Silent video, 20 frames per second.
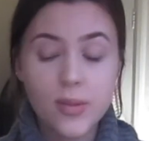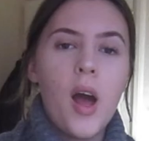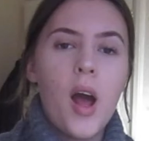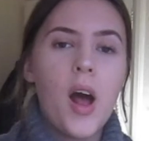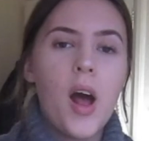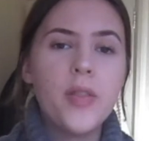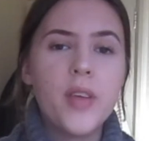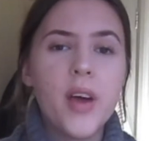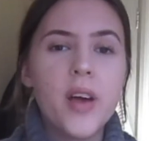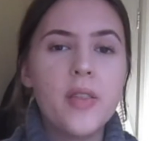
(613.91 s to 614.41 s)

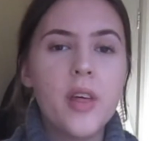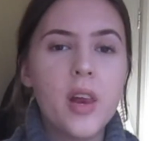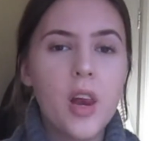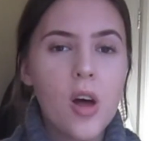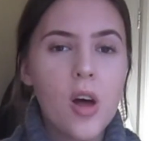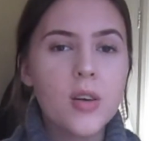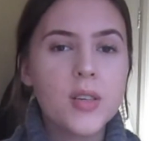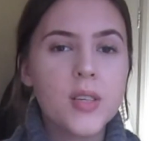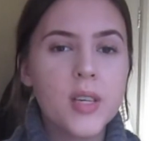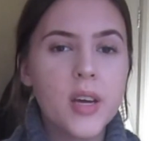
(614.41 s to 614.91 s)
And then the
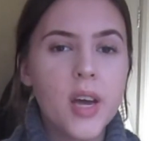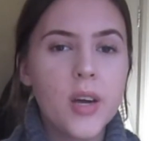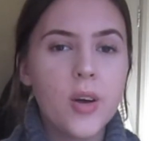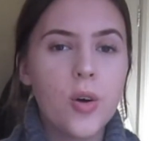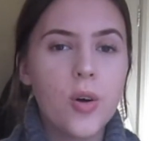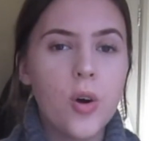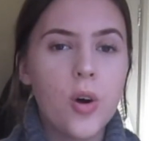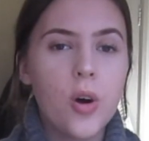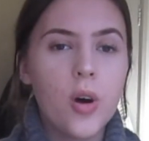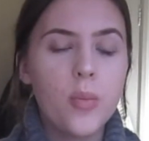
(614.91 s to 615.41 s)
last thing I
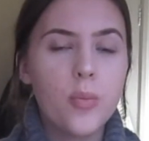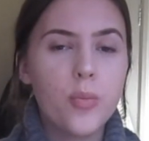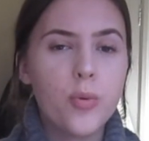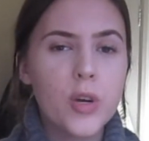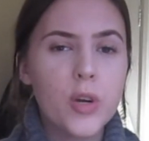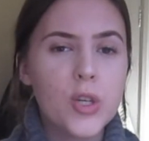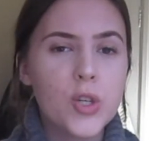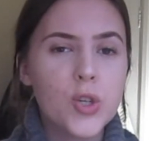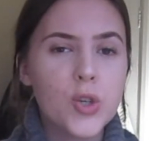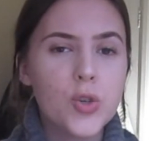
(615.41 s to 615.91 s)
got, I'm
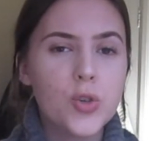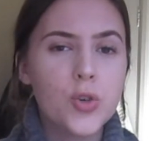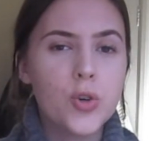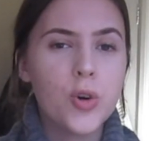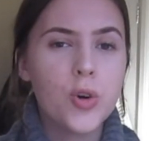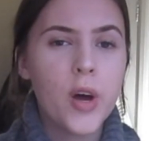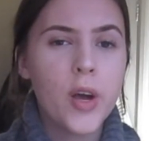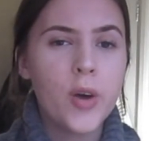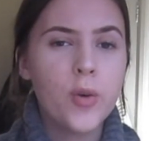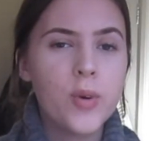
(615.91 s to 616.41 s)
pretty
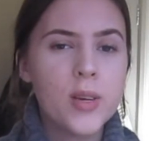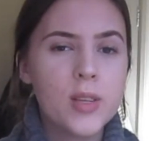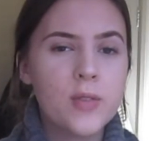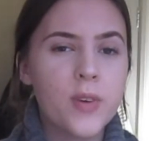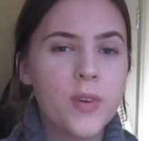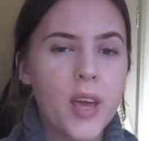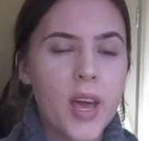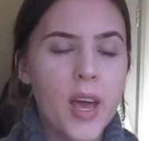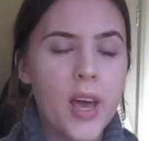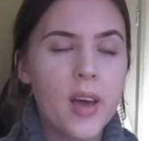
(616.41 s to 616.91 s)
sure, I always
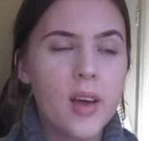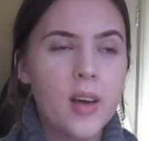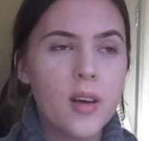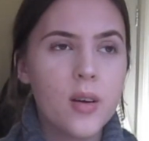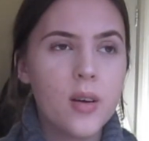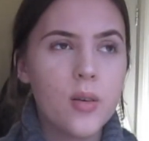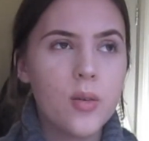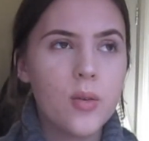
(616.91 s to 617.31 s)
forget